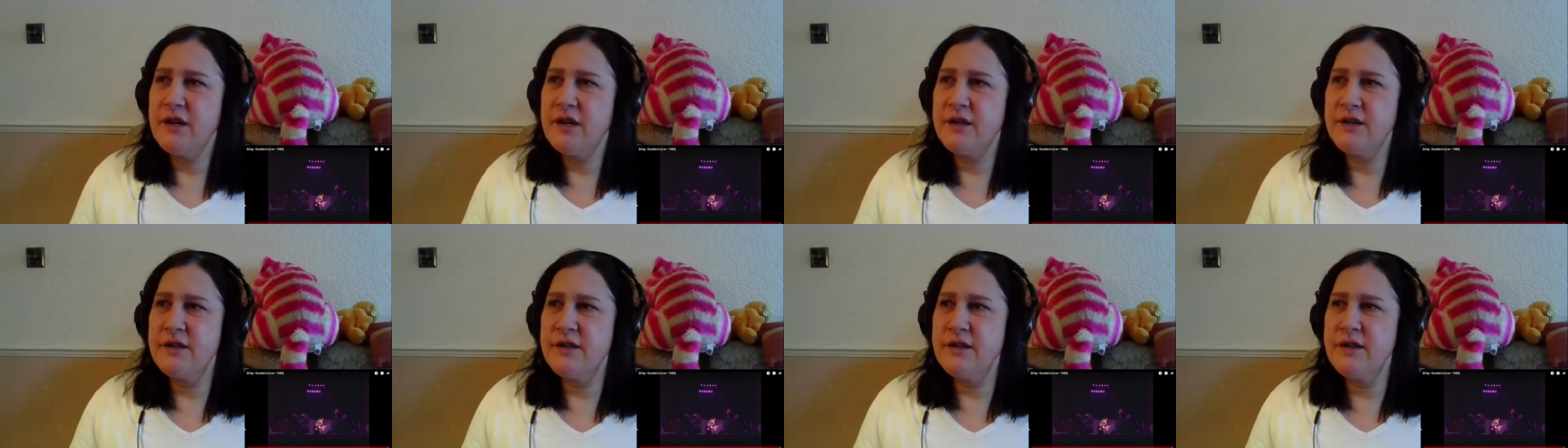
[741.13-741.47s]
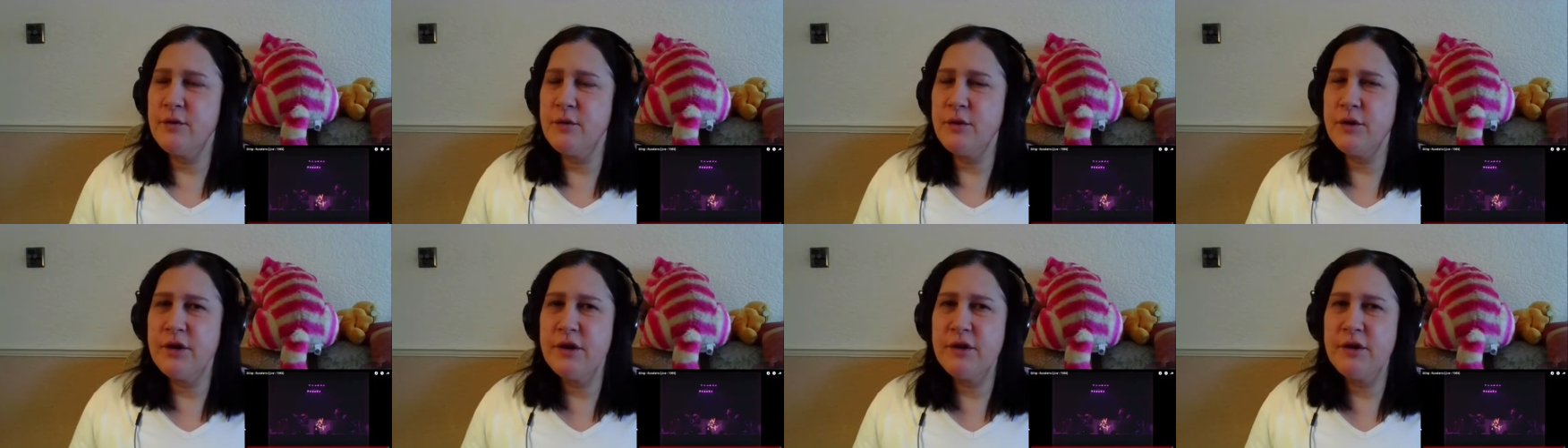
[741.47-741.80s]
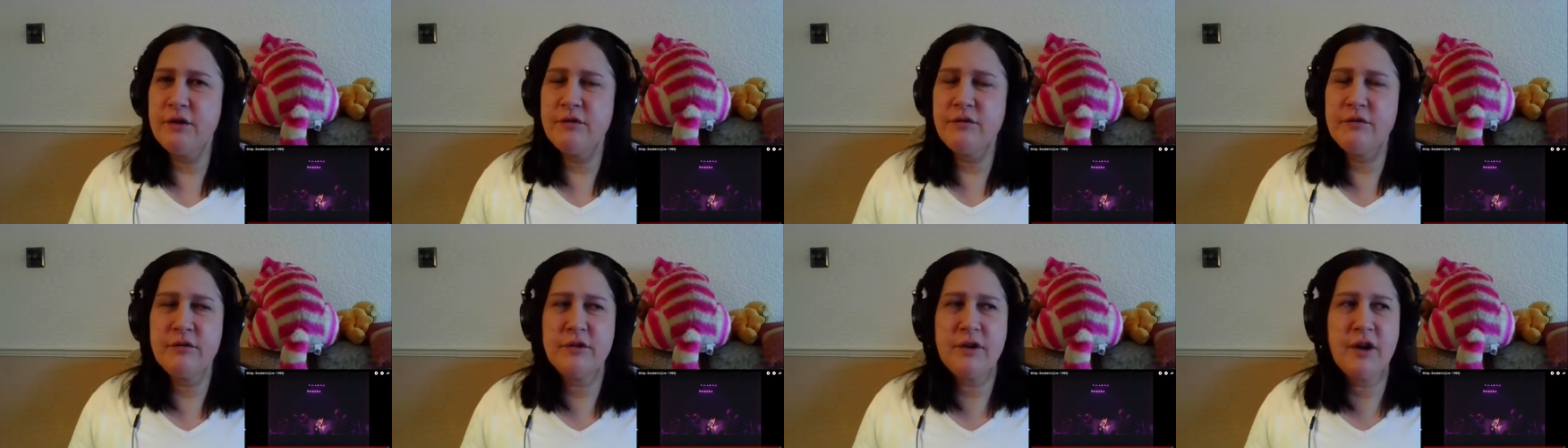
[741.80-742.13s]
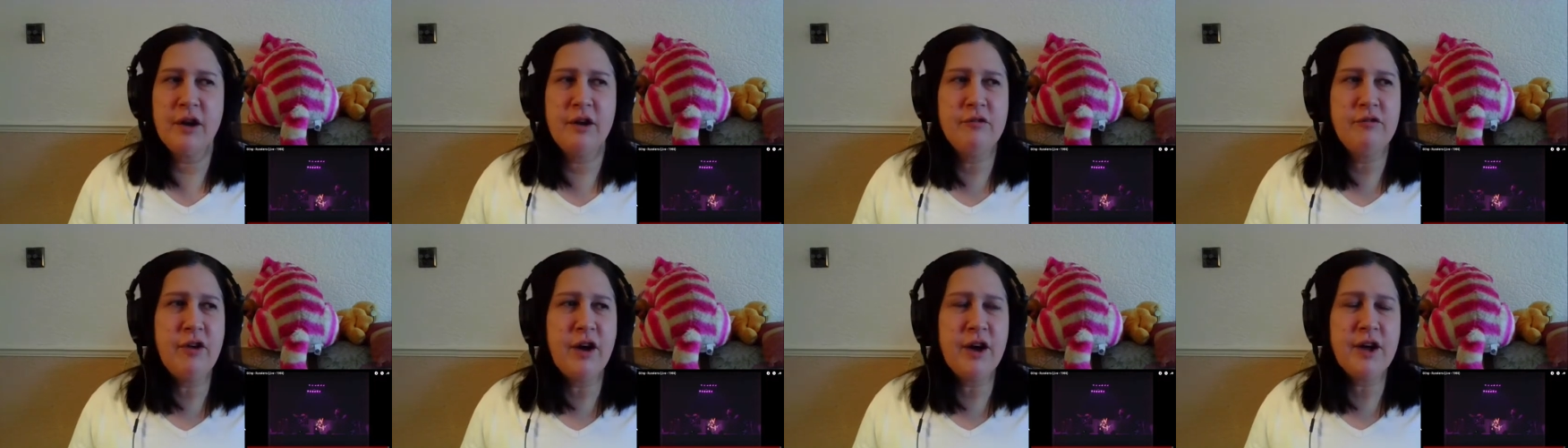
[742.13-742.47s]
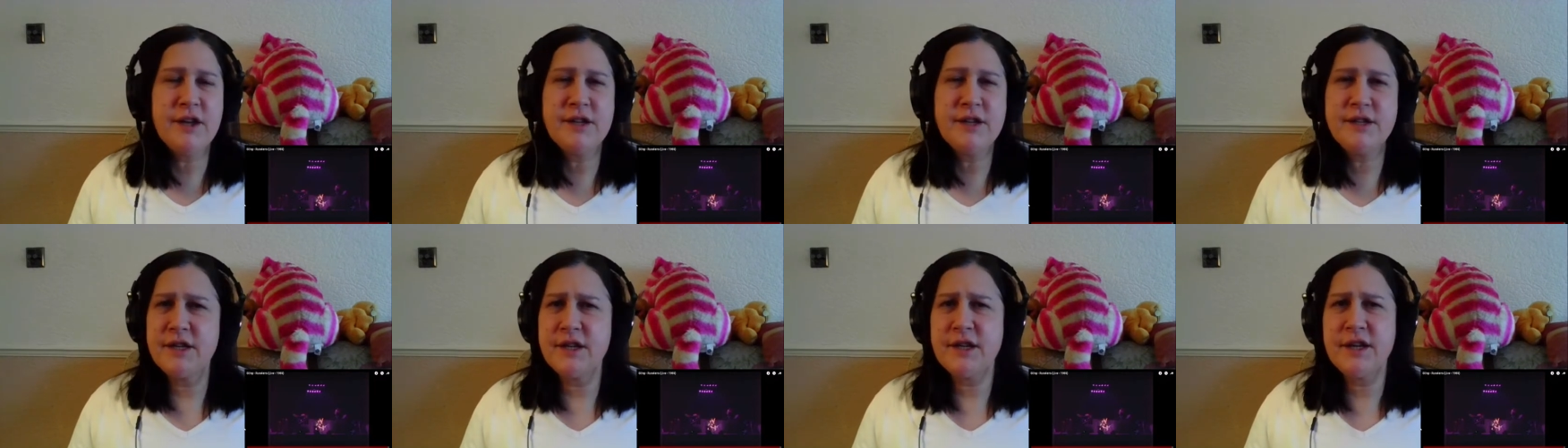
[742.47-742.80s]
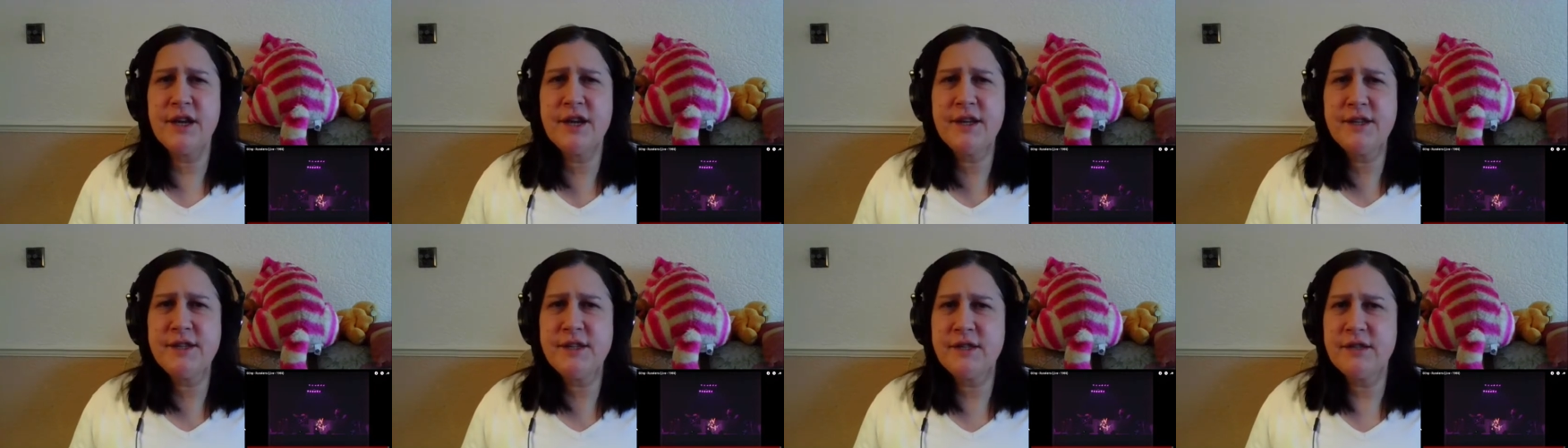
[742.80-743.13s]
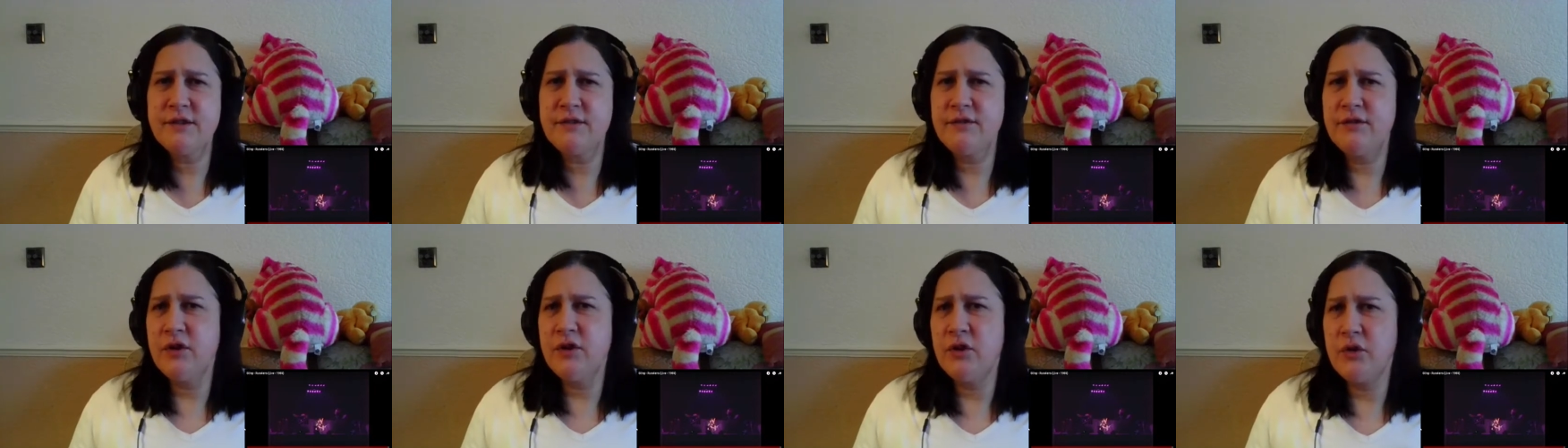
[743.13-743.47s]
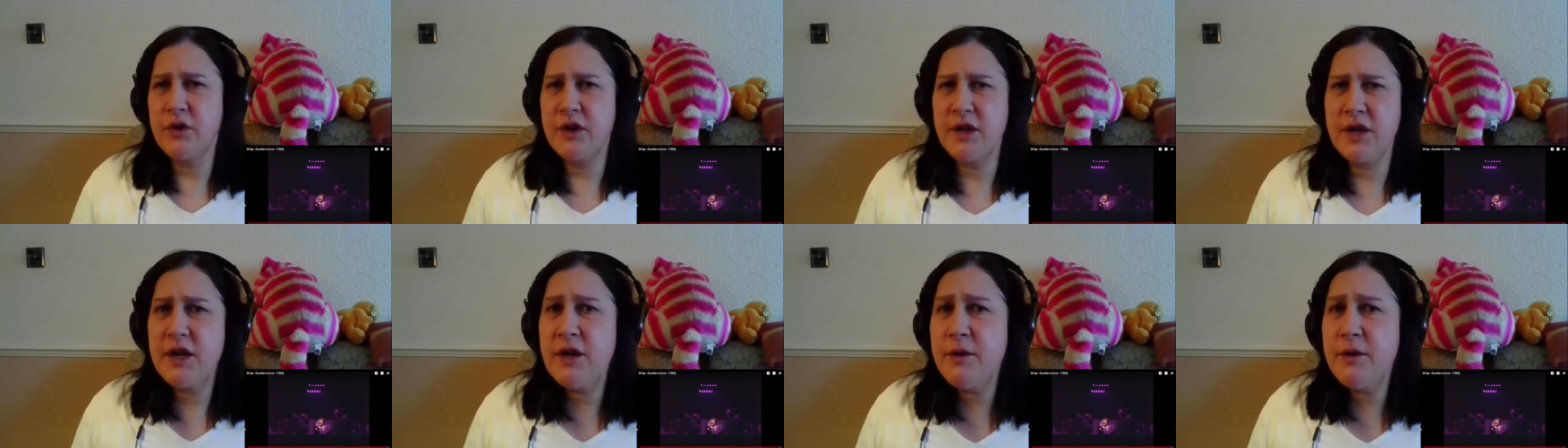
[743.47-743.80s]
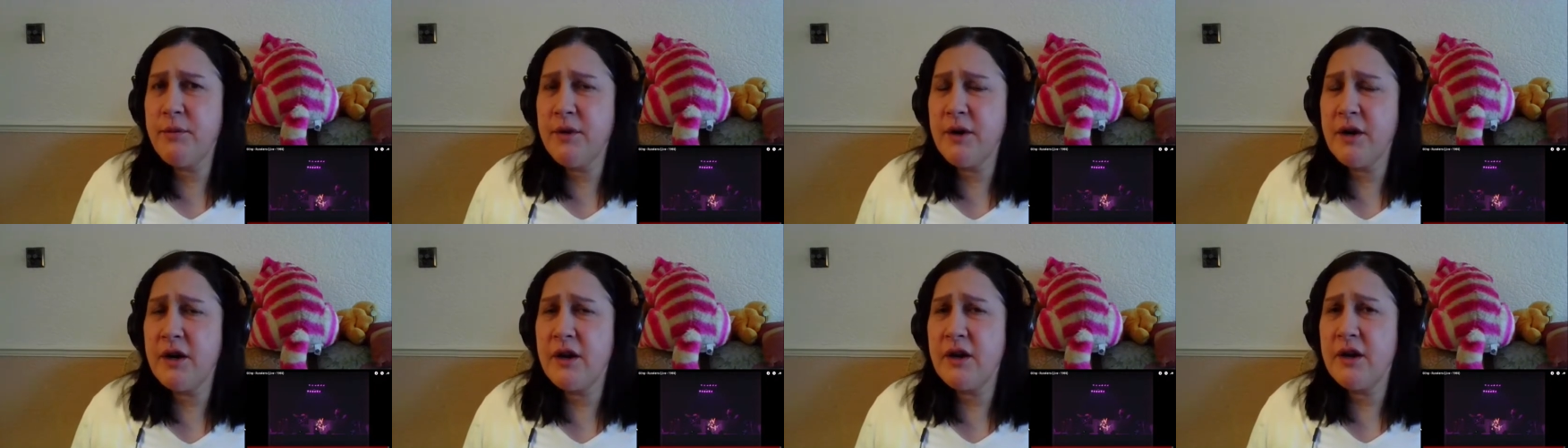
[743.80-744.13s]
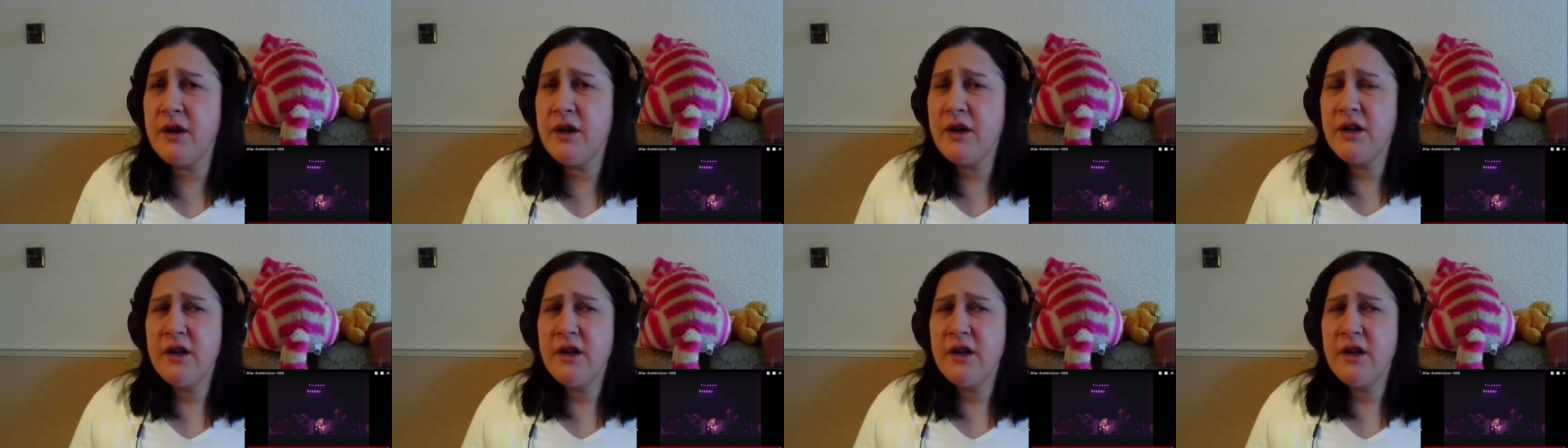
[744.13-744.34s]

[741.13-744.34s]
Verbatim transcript: There were a rise in cases of leukemia.